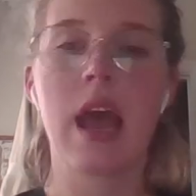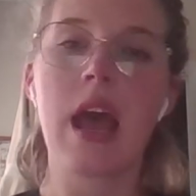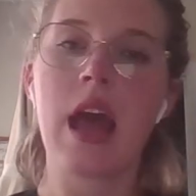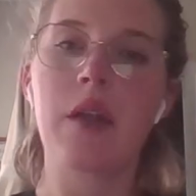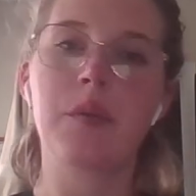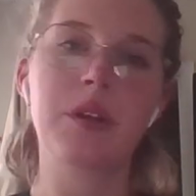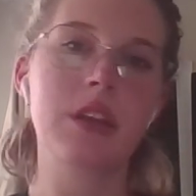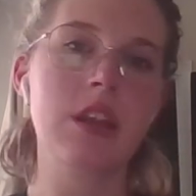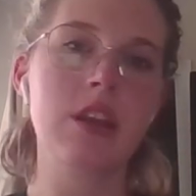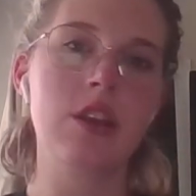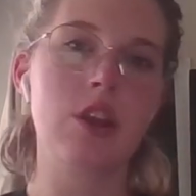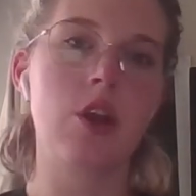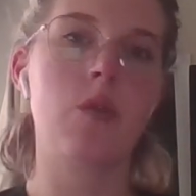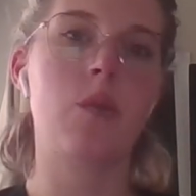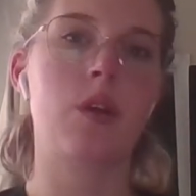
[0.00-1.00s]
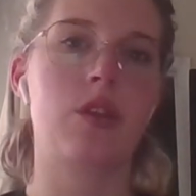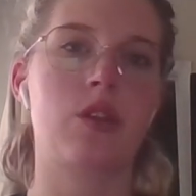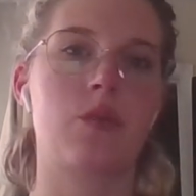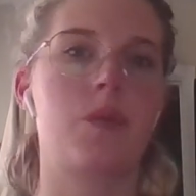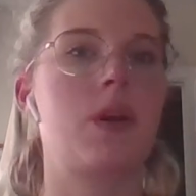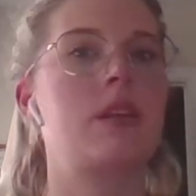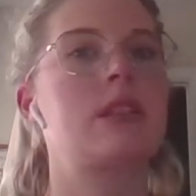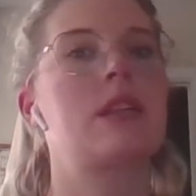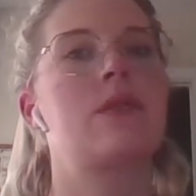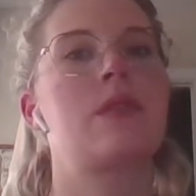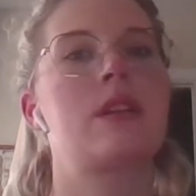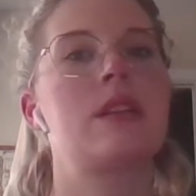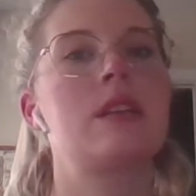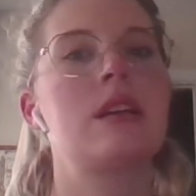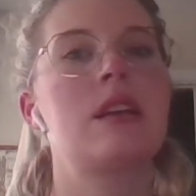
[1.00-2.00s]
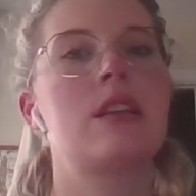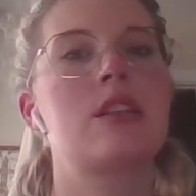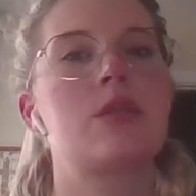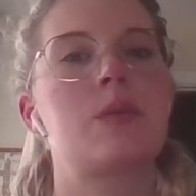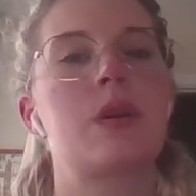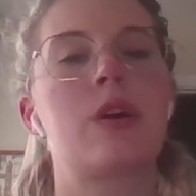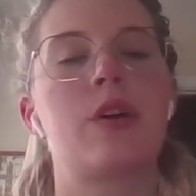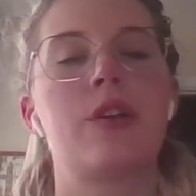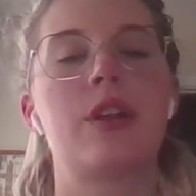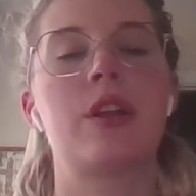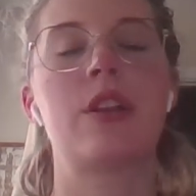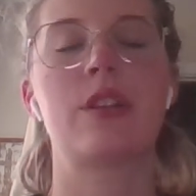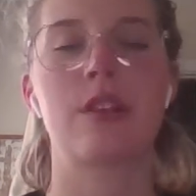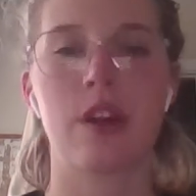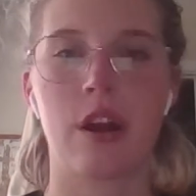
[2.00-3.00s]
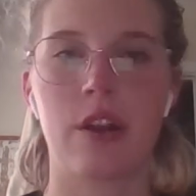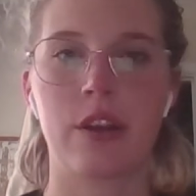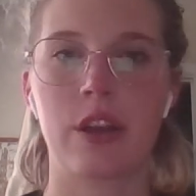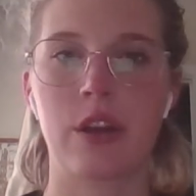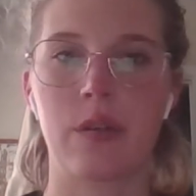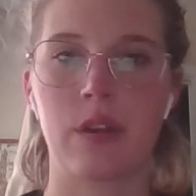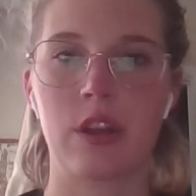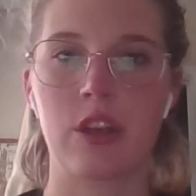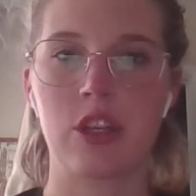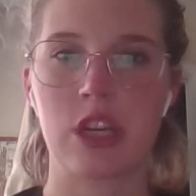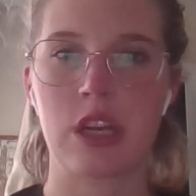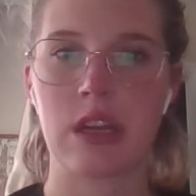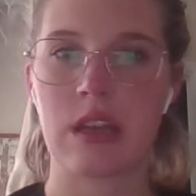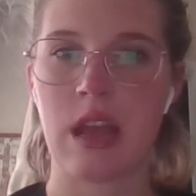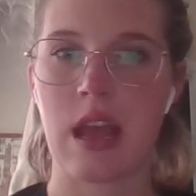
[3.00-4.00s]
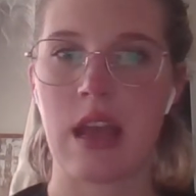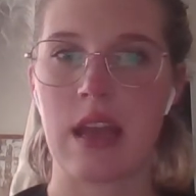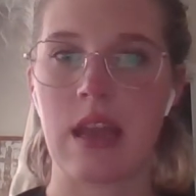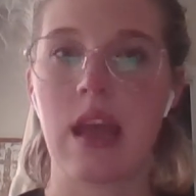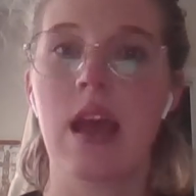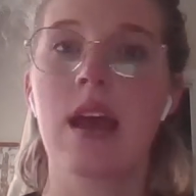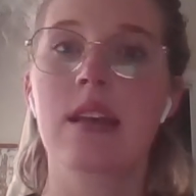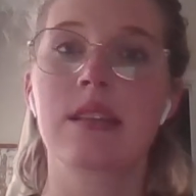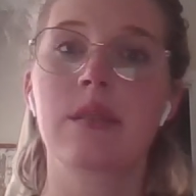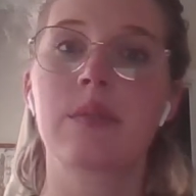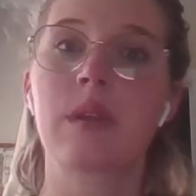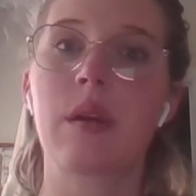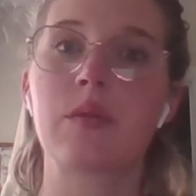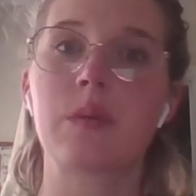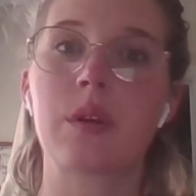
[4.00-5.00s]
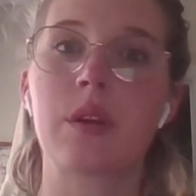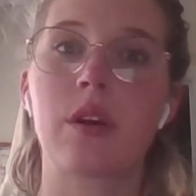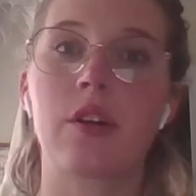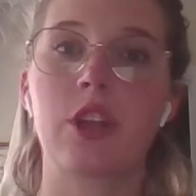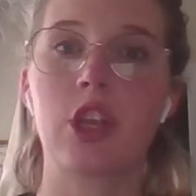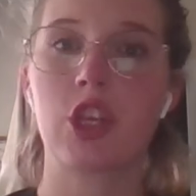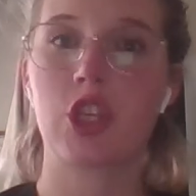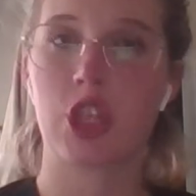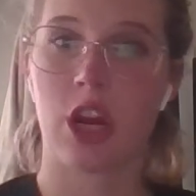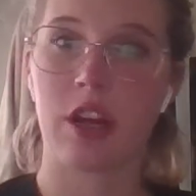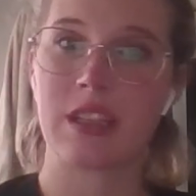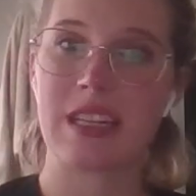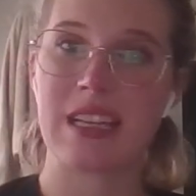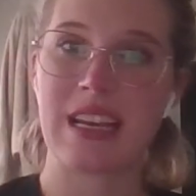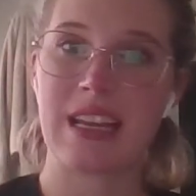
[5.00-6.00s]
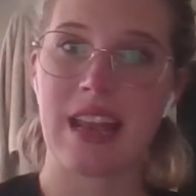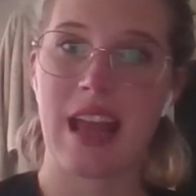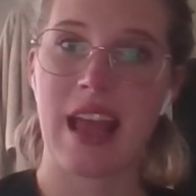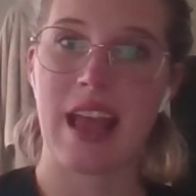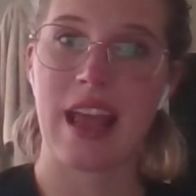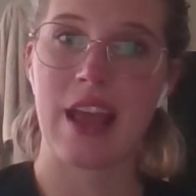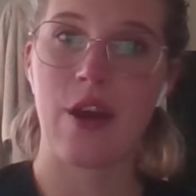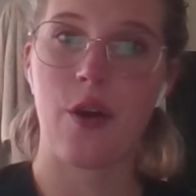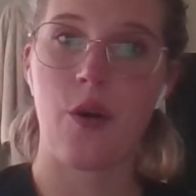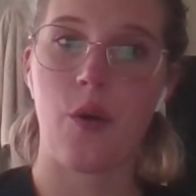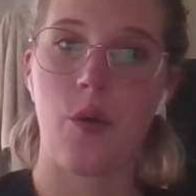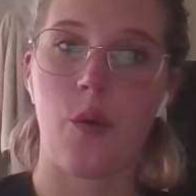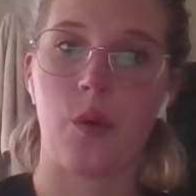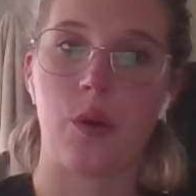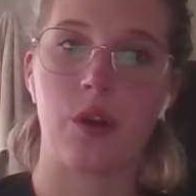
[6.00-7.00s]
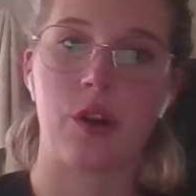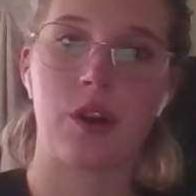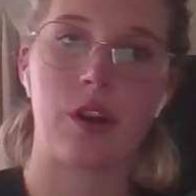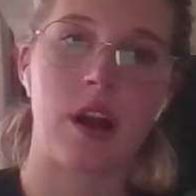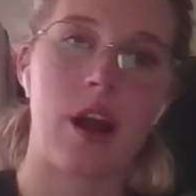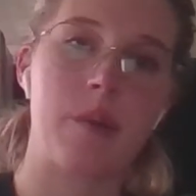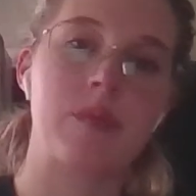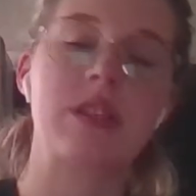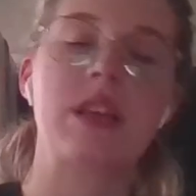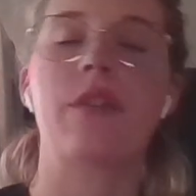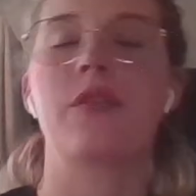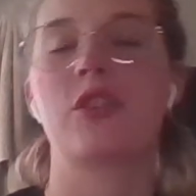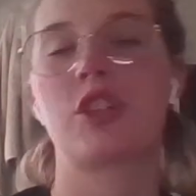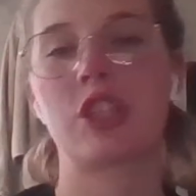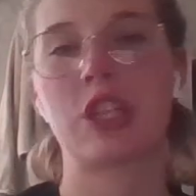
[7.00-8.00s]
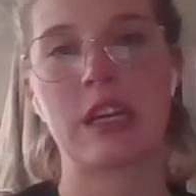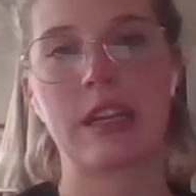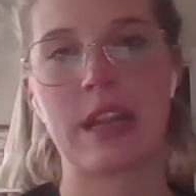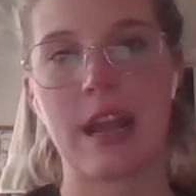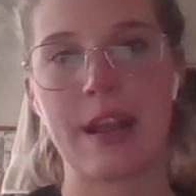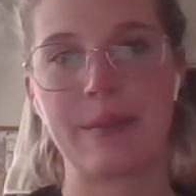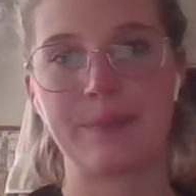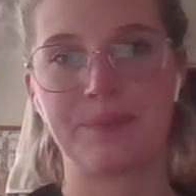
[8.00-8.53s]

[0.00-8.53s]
And we didn't know what the rest of it did, so we called it non-coding DNA. Sometimes we called it junk DNA or selfish DNA.